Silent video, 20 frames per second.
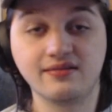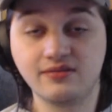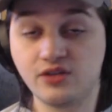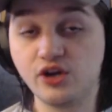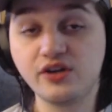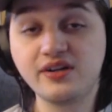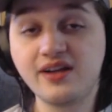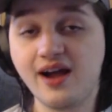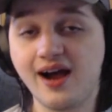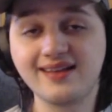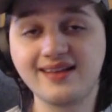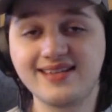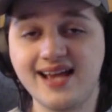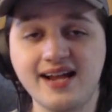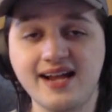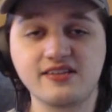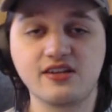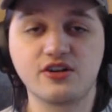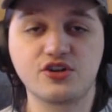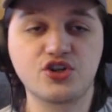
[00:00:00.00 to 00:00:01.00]
good
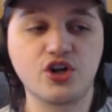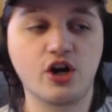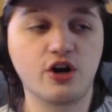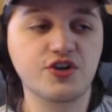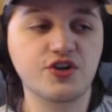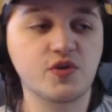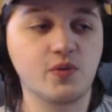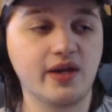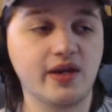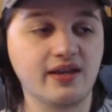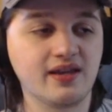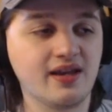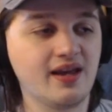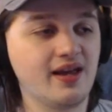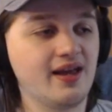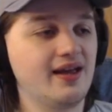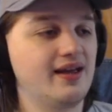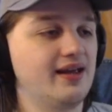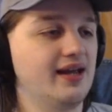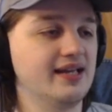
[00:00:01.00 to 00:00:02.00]
contact on a charge swing,
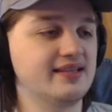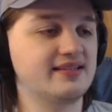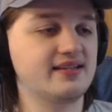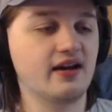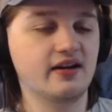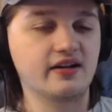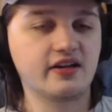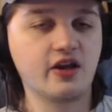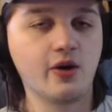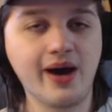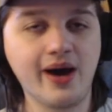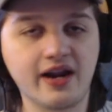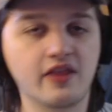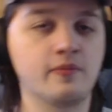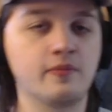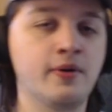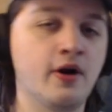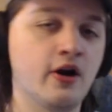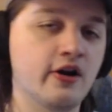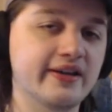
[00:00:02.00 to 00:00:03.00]
it's going to go out of the
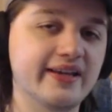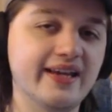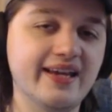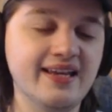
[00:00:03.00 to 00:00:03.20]
park.